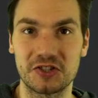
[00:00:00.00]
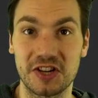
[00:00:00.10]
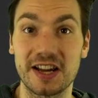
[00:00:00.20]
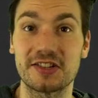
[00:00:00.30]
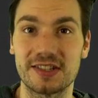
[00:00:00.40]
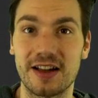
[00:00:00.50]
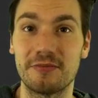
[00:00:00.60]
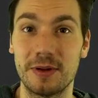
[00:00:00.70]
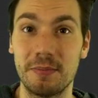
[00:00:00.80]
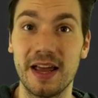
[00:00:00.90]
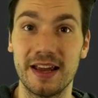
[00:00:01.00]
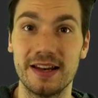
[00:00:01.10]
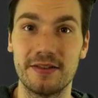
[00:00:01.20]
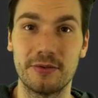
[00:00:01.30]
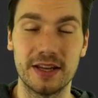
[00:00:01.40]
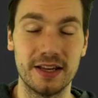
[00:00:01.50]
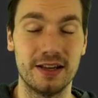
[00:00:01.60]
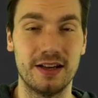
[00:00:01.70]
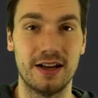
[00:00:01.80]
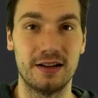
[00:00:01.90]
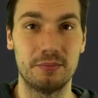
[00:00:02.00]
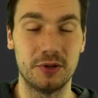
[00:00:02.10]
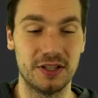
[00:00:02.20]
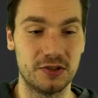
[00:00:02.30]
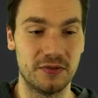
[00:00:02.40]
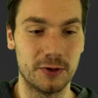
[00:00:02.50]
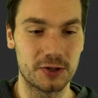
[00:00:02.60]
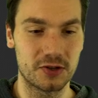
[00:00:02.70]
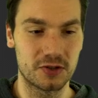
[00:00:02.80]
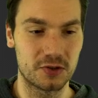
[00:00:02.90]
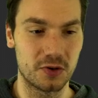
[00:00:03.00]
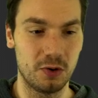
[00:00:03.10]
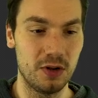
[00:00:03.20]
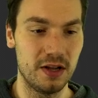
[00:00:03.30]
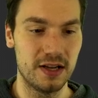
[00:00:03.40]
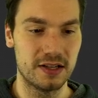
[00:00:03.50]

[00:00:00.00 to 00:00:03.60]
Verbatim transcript: changes have been made if we put it to version control.